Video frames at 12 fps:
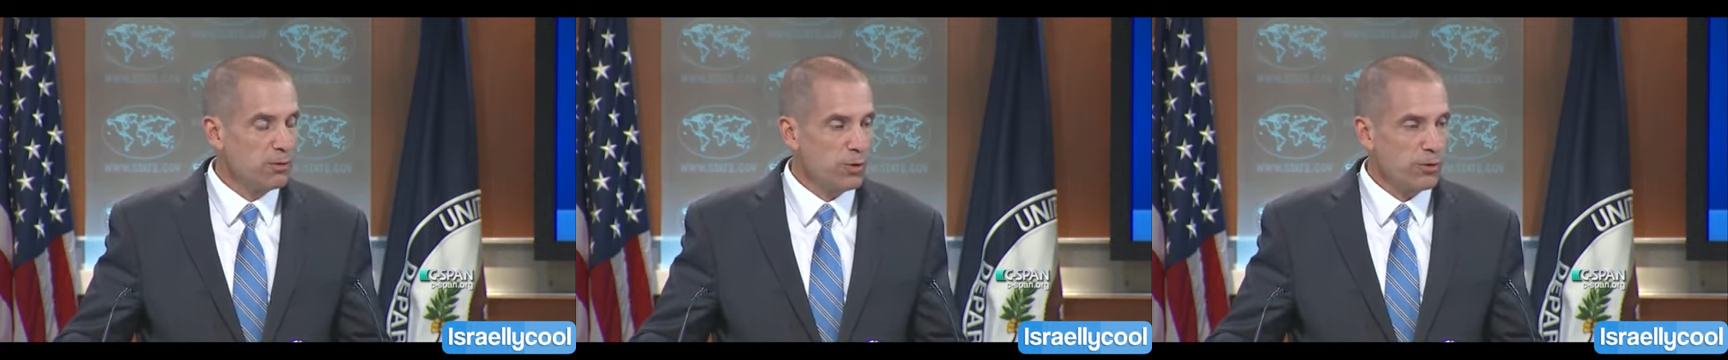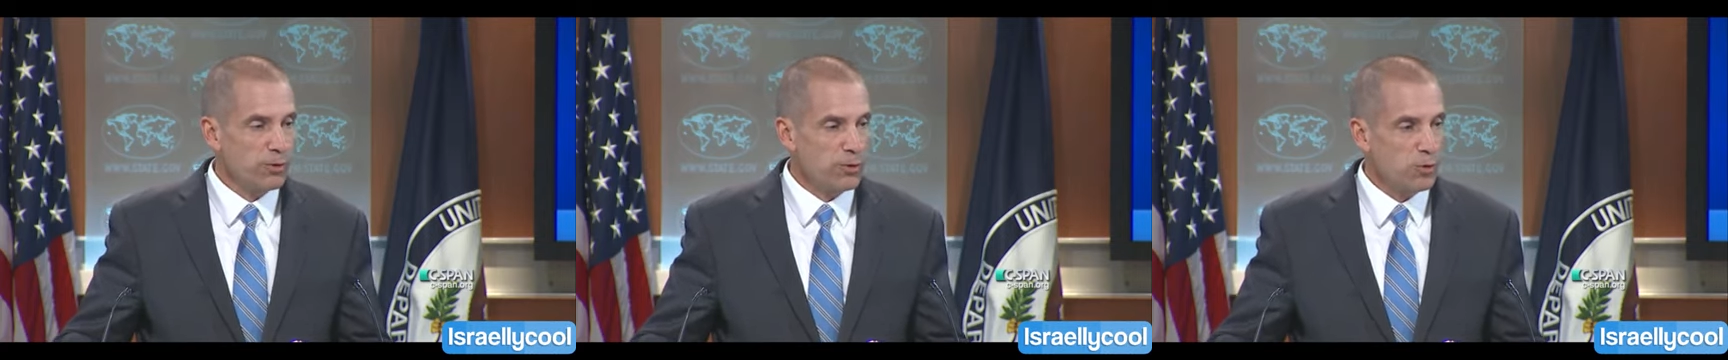
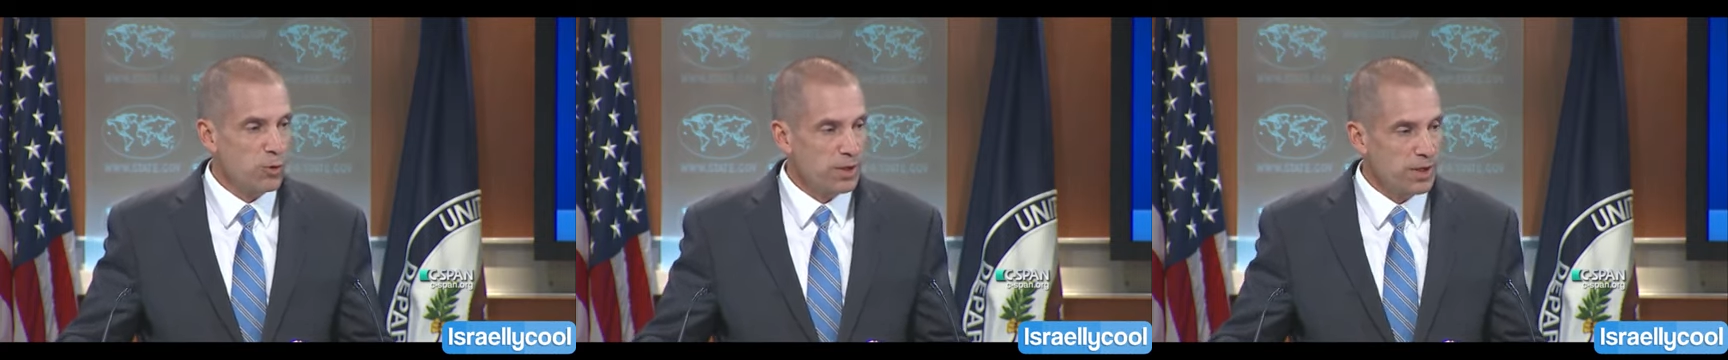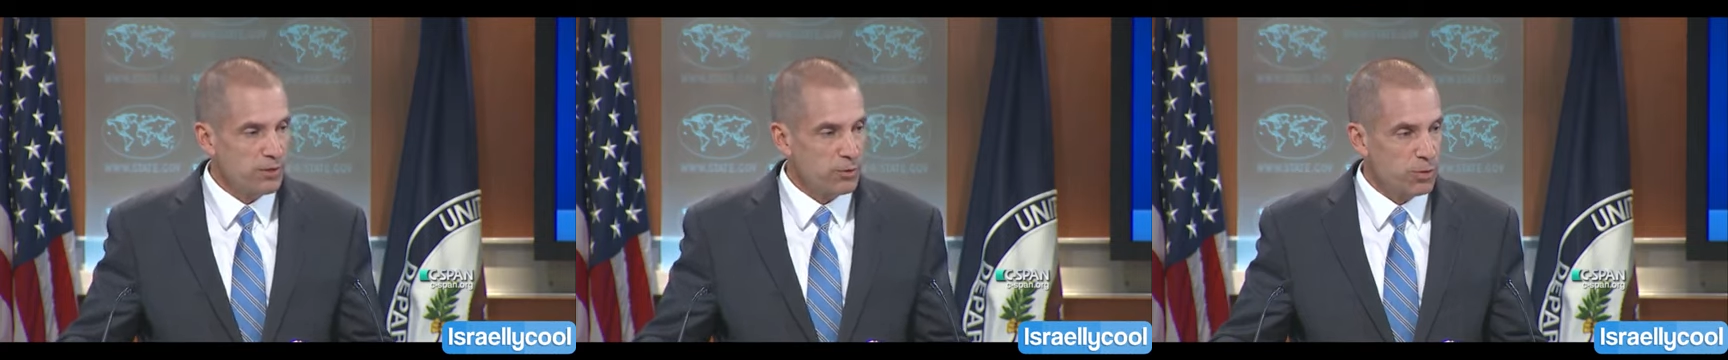whether the
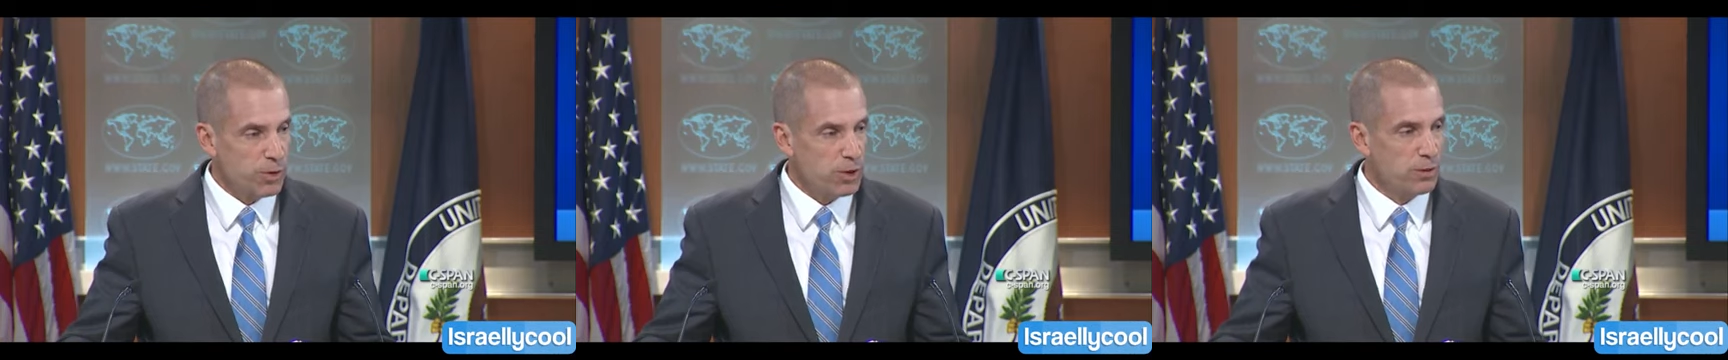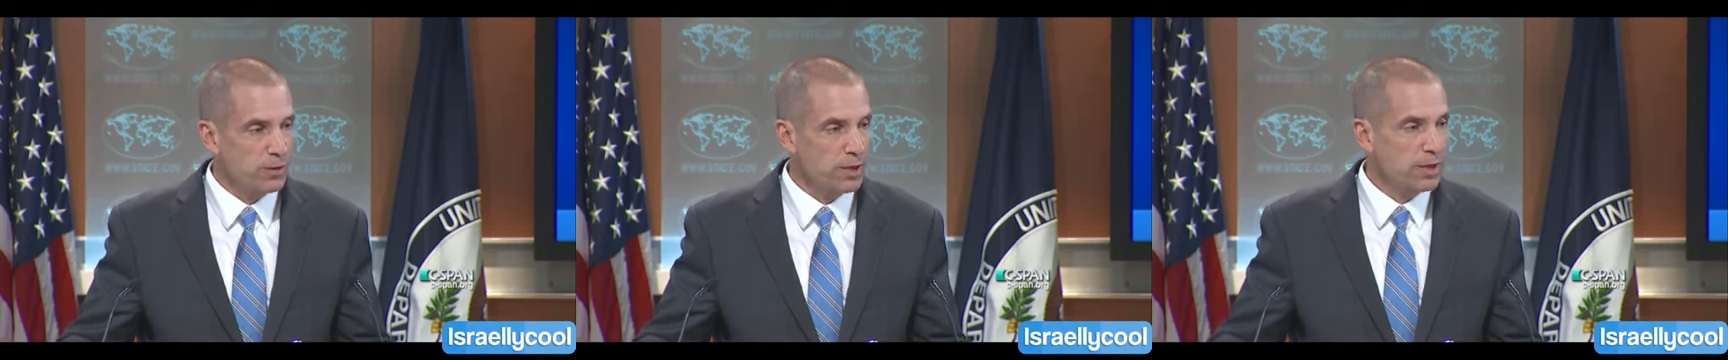coordinates were
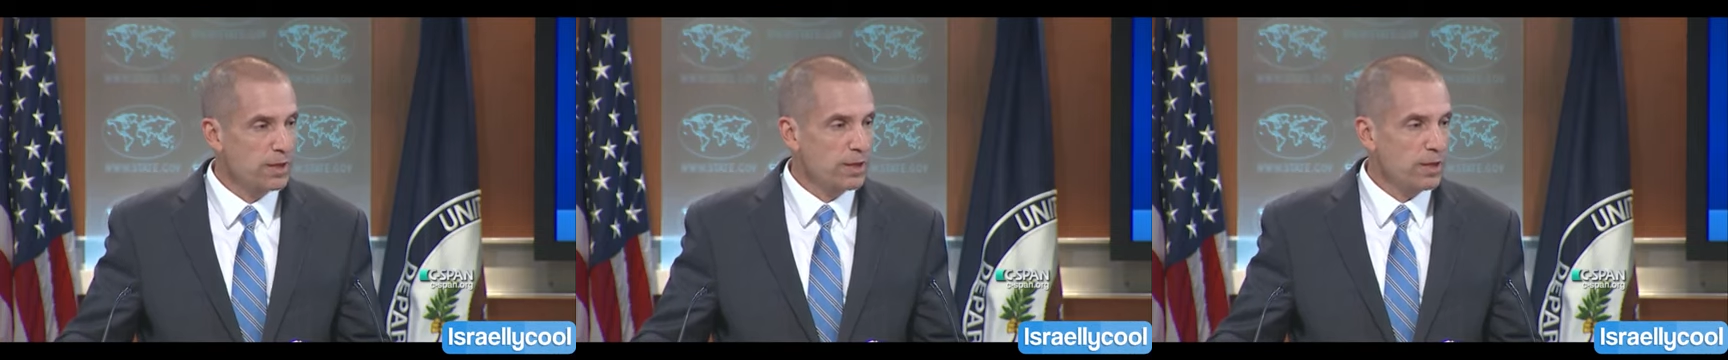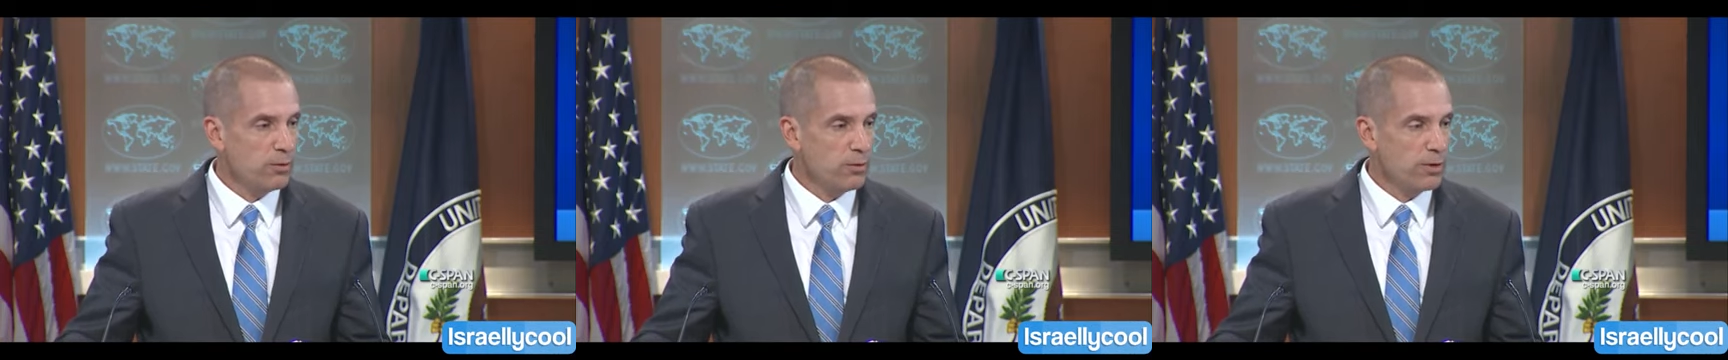known,
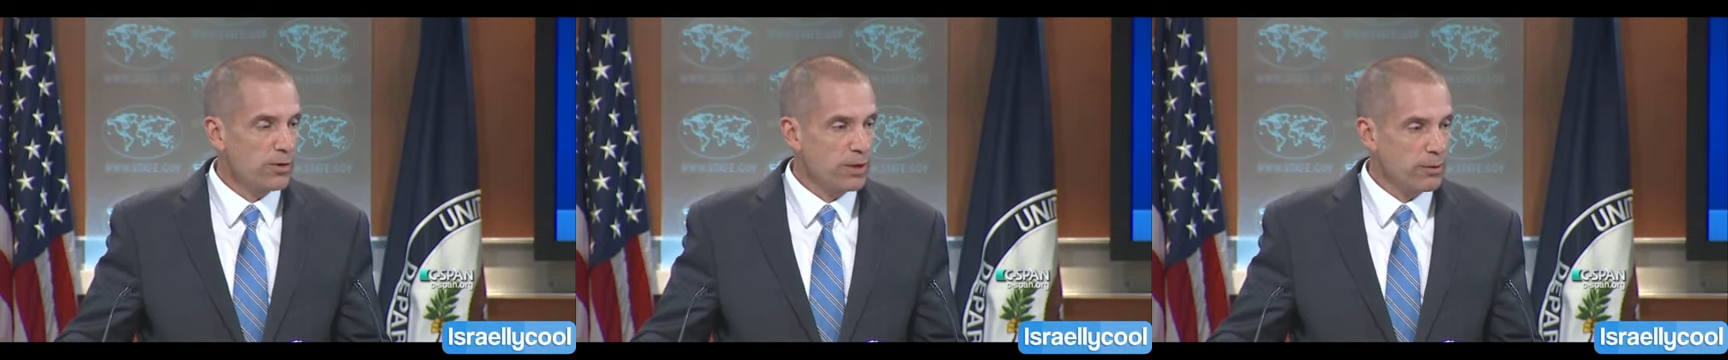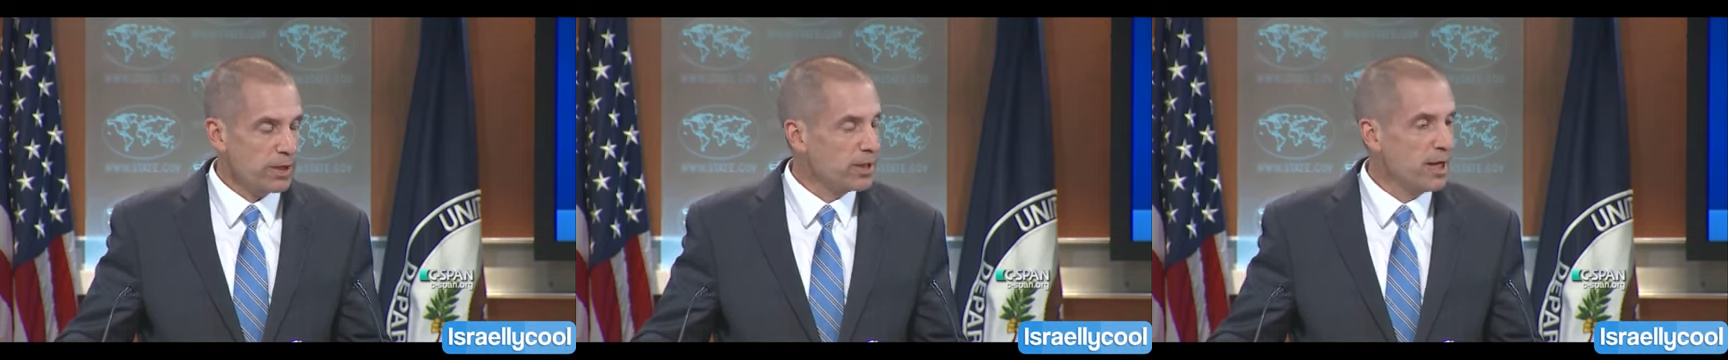whether
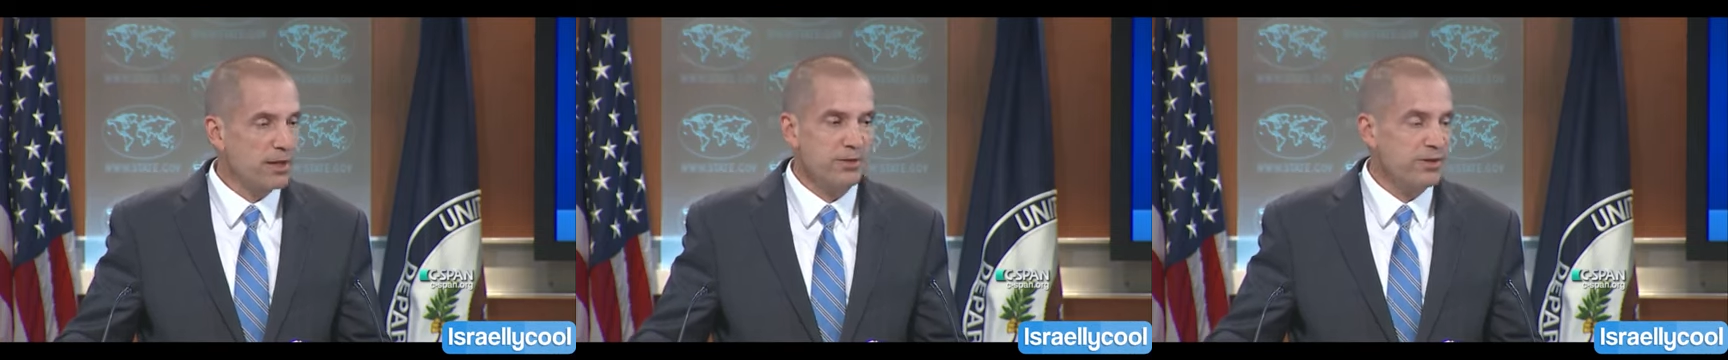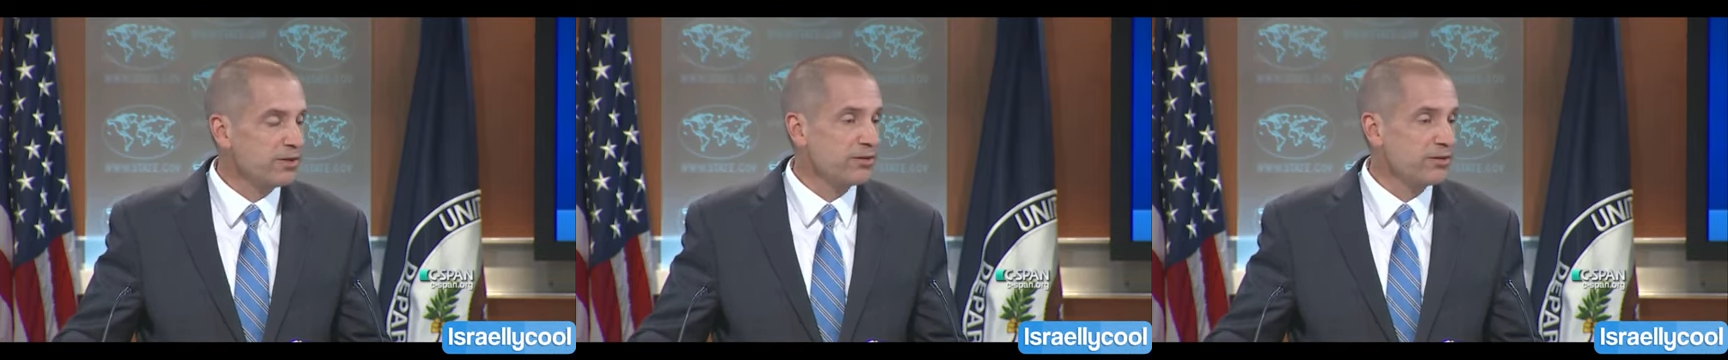they were acknowledged.